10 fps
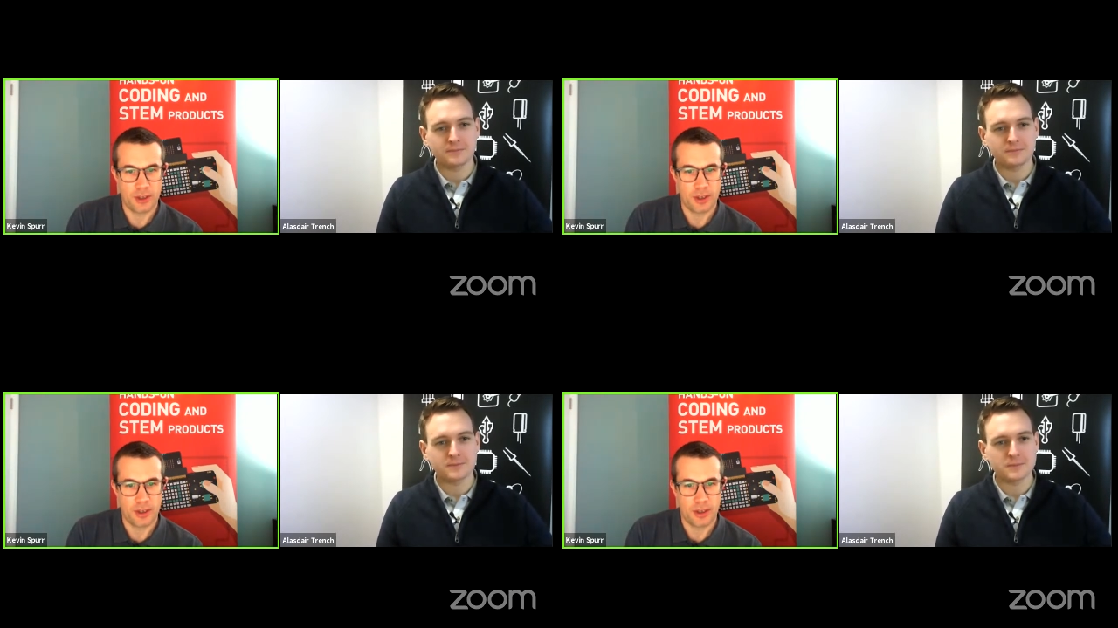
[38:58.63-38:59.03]

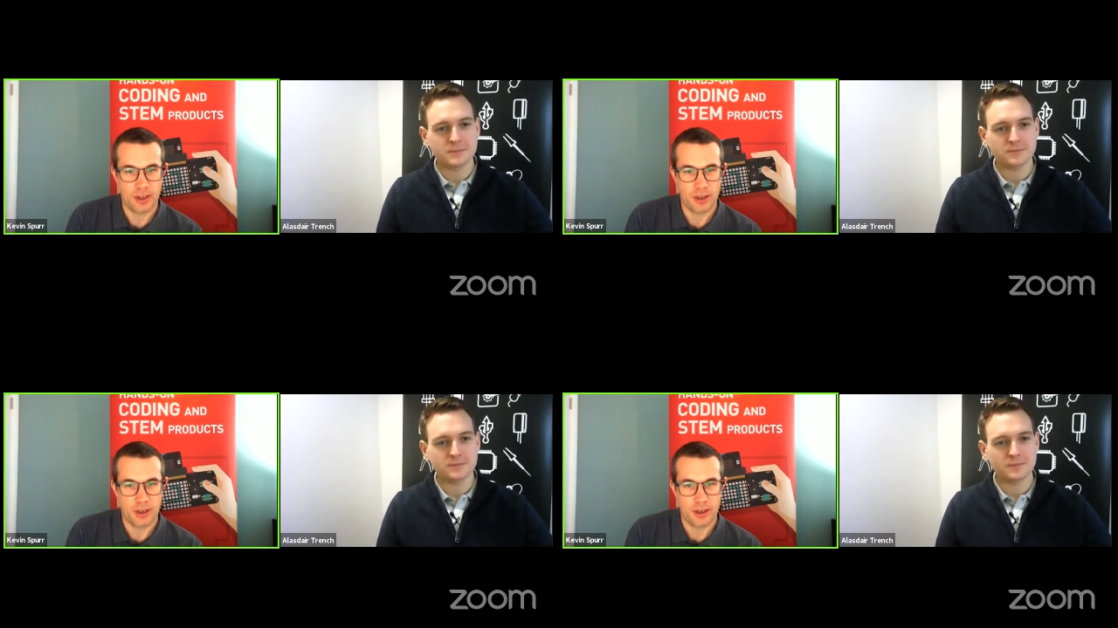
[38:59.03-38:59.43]

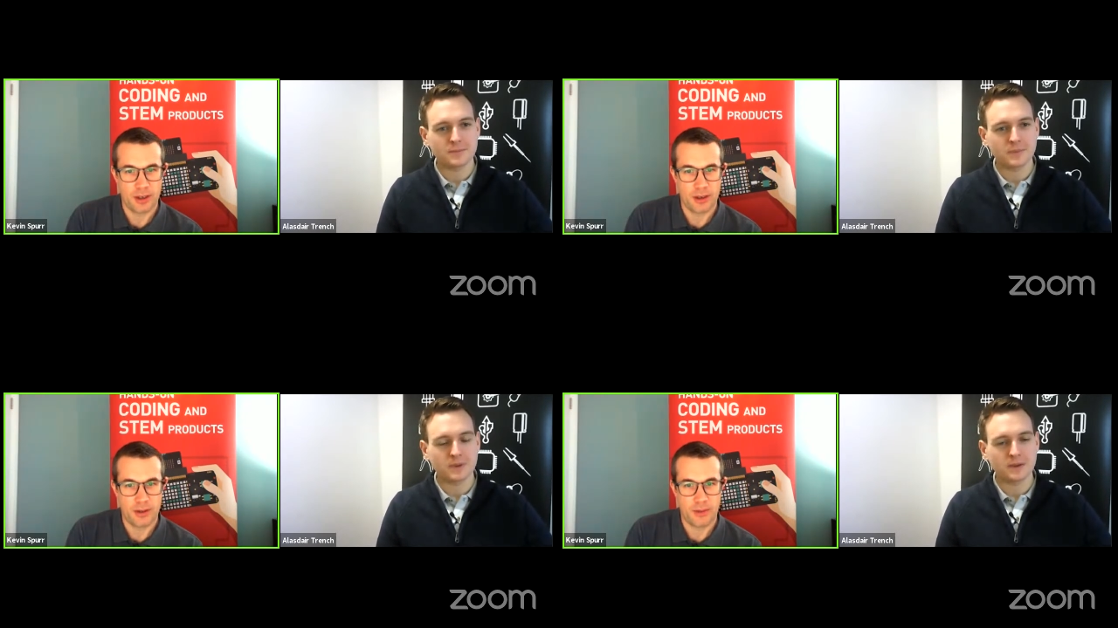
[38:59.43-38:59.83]

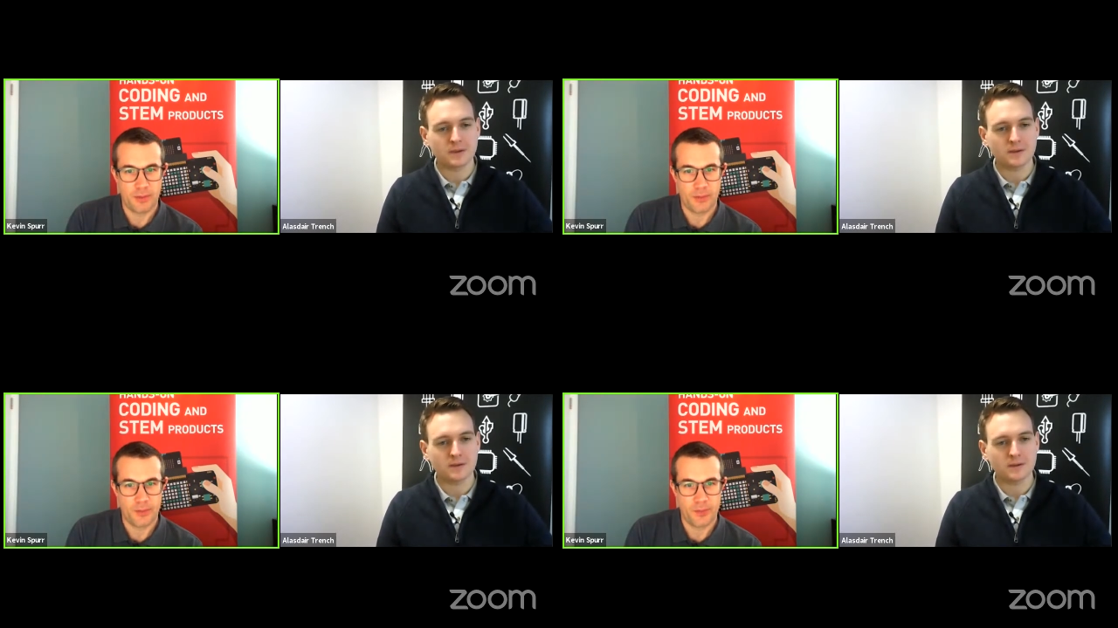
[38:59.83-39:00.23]

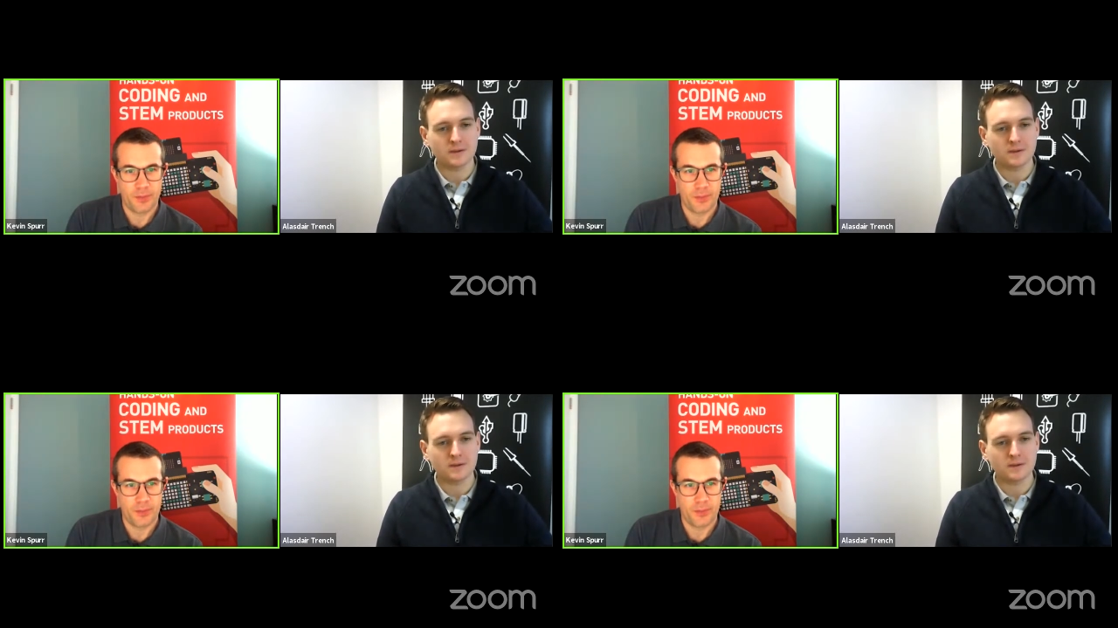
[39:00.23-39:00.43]
(no one is talking)